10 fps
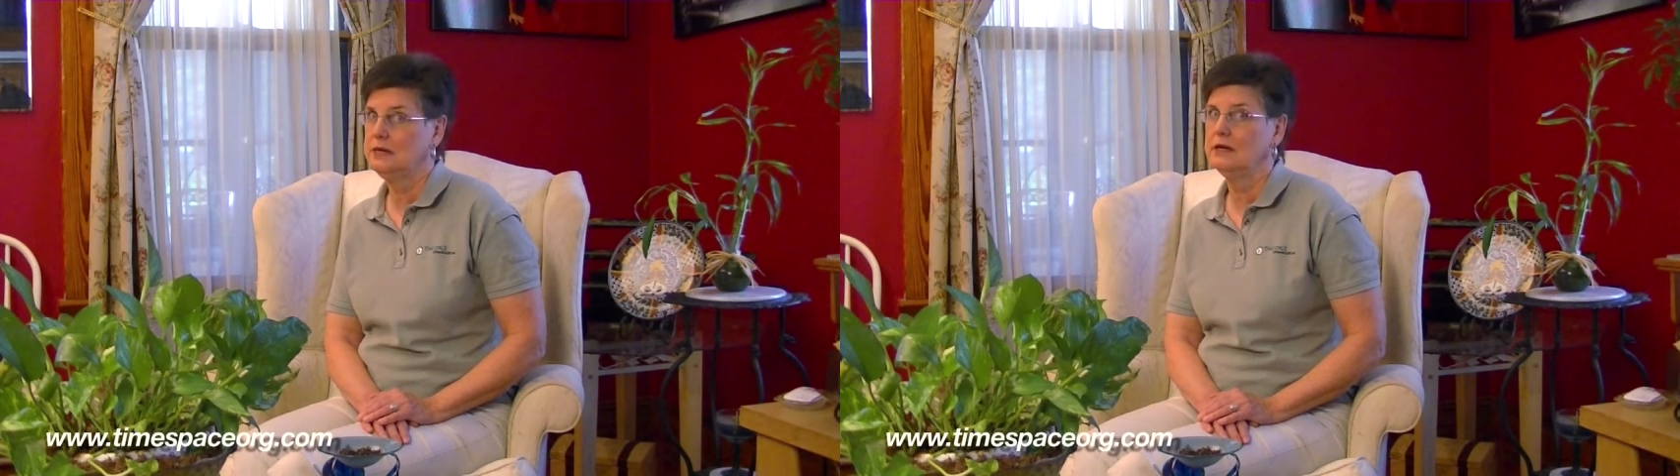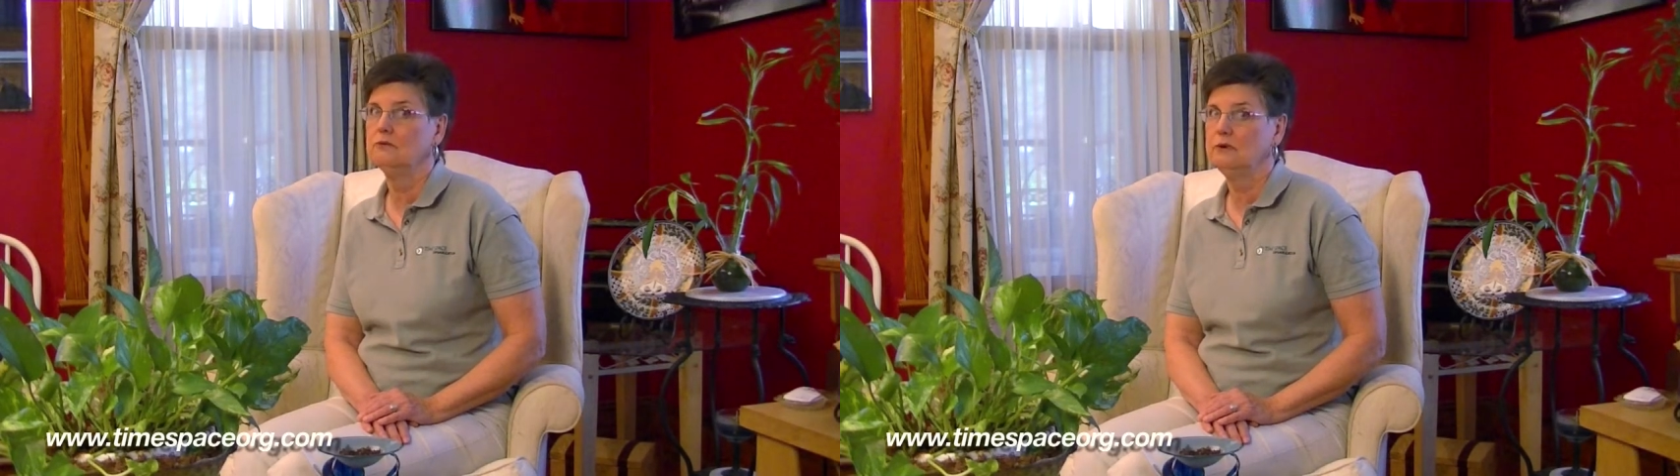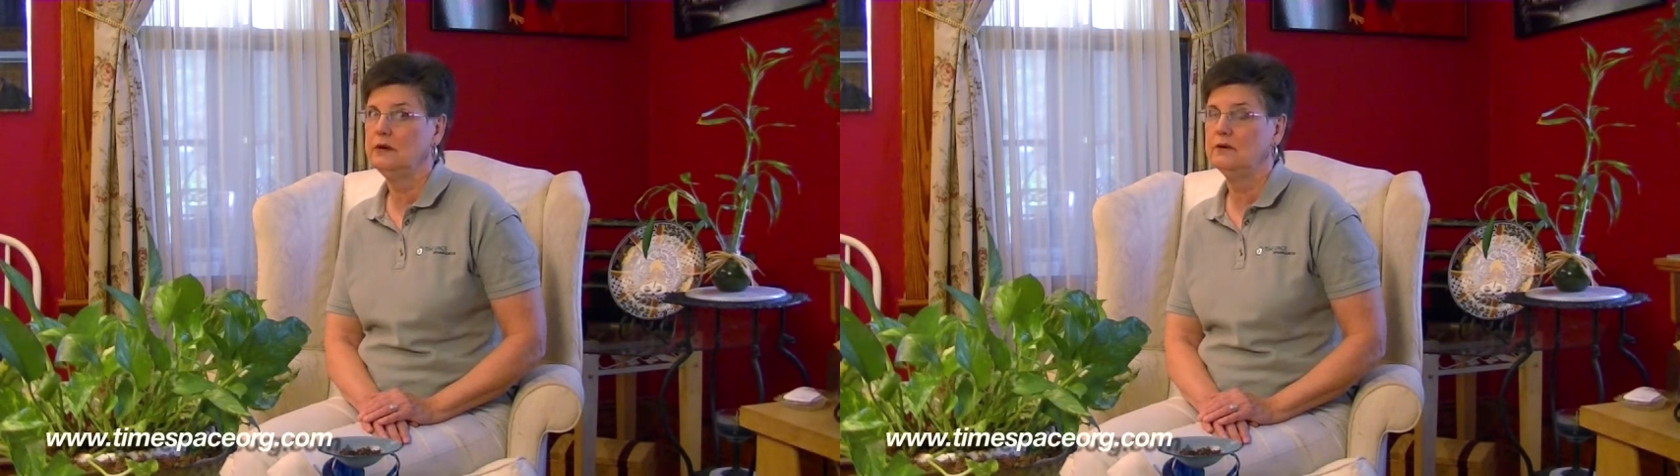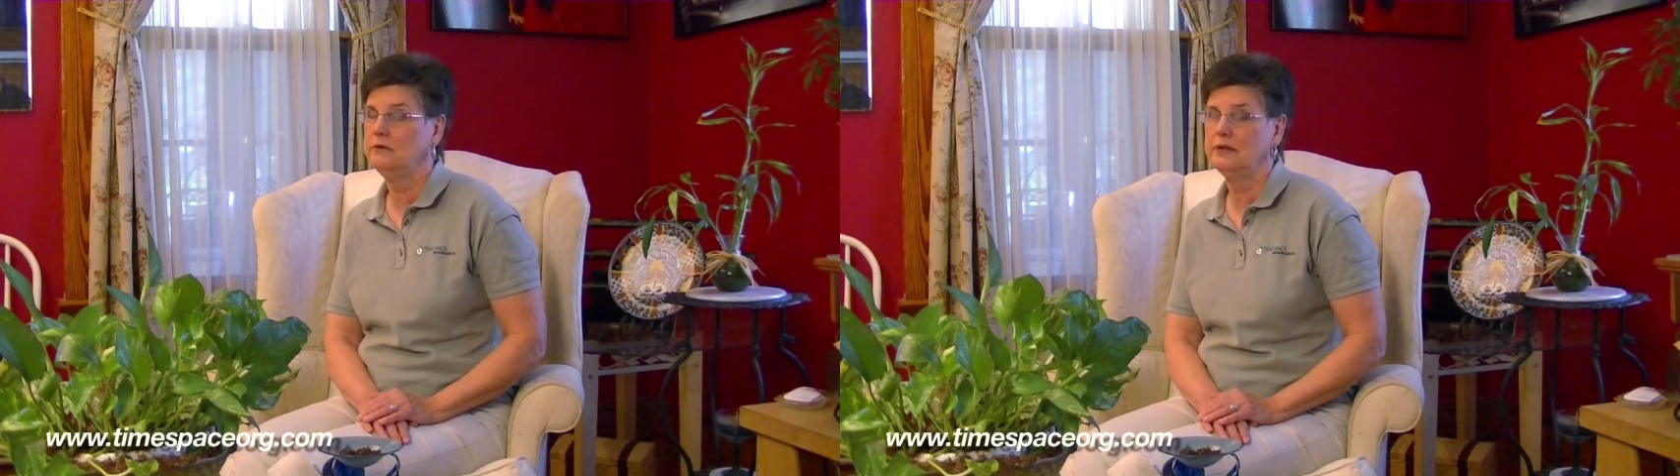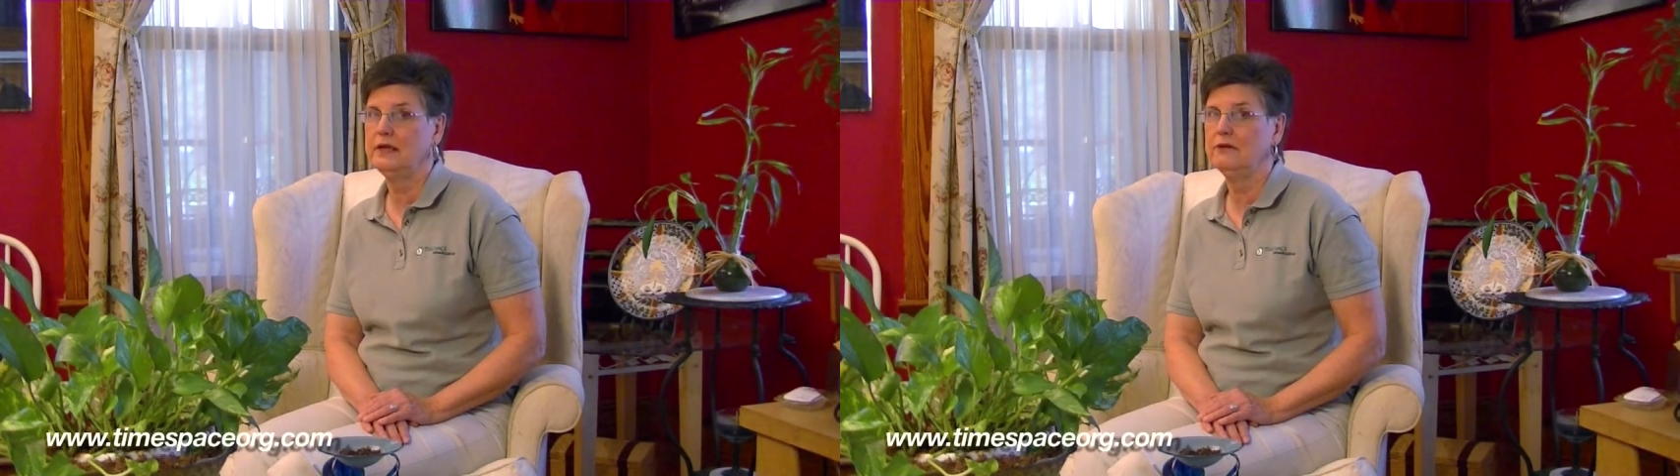get rid of
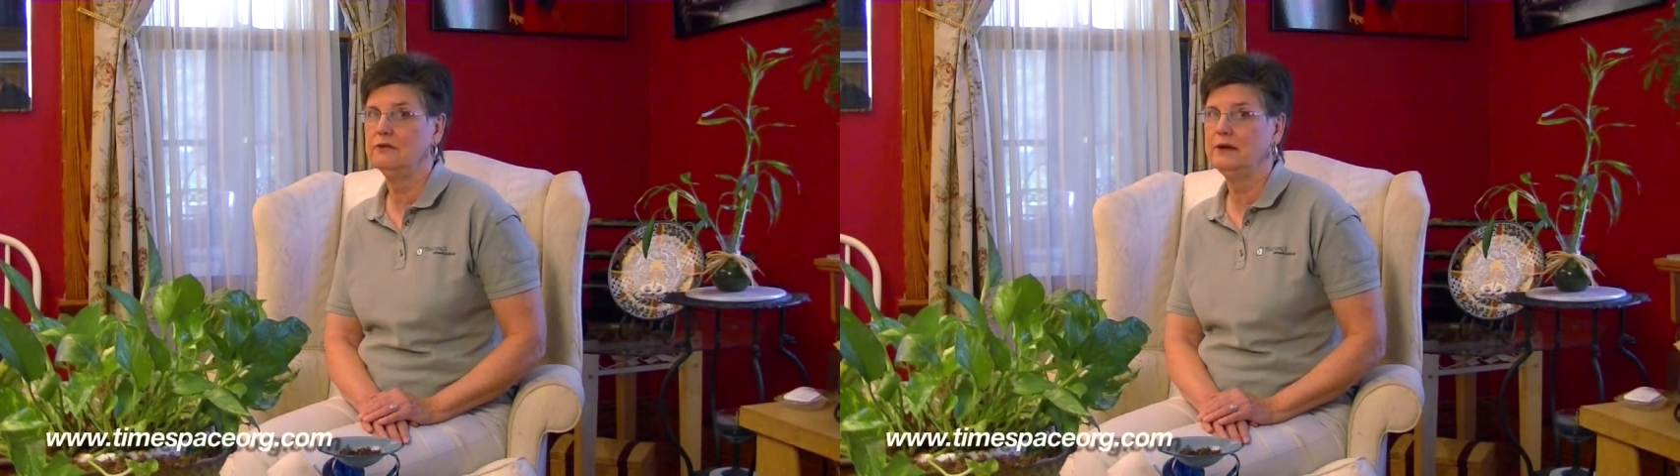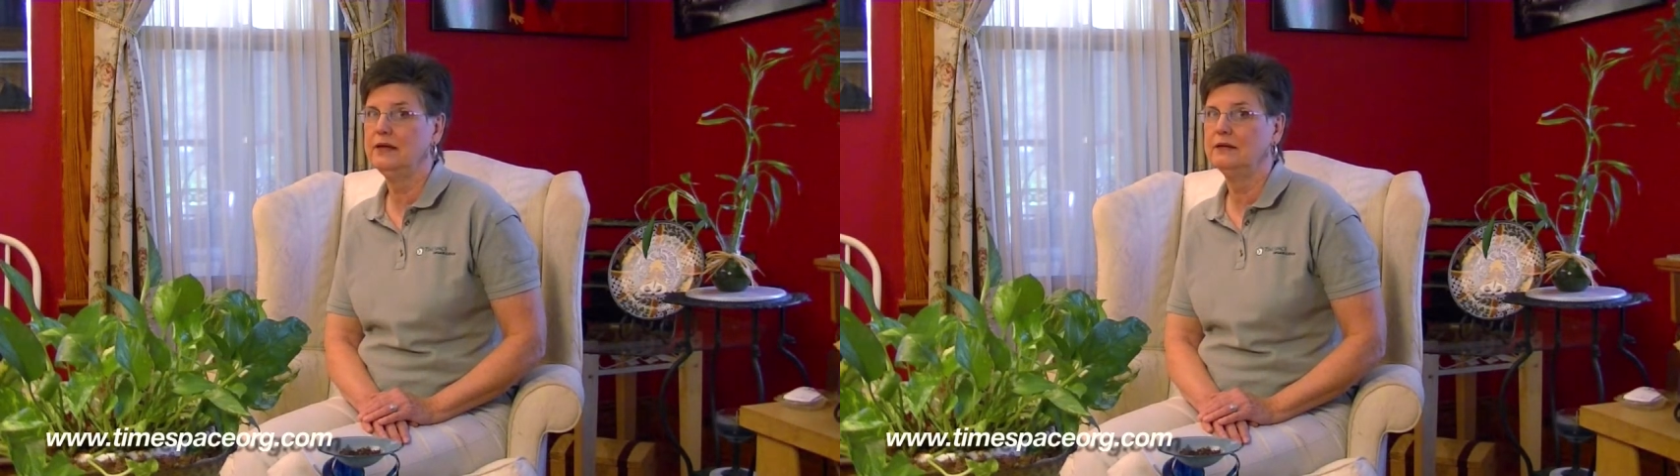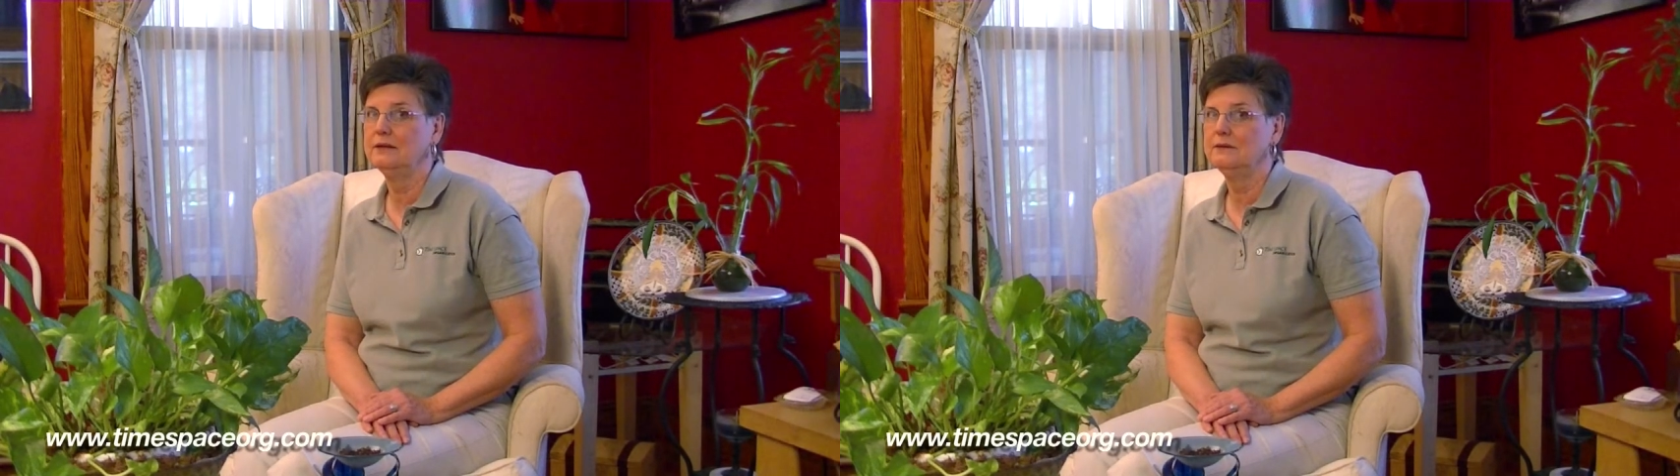at the other end?